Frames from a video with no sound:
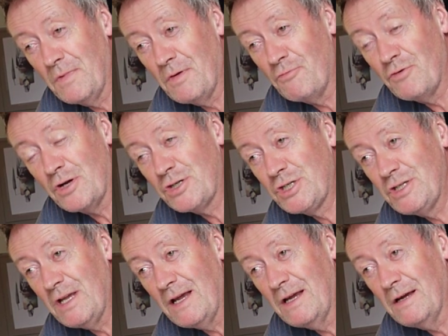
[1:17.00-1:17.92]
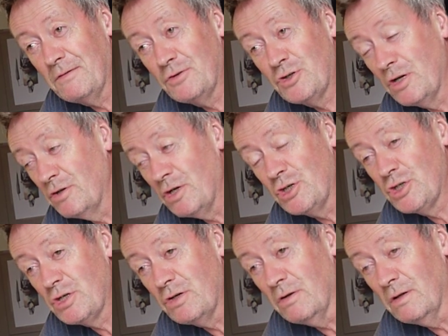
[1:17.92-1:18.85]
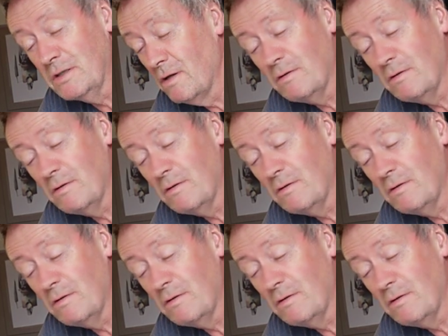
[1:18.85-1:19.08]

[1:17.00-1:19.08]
rustic, traditional,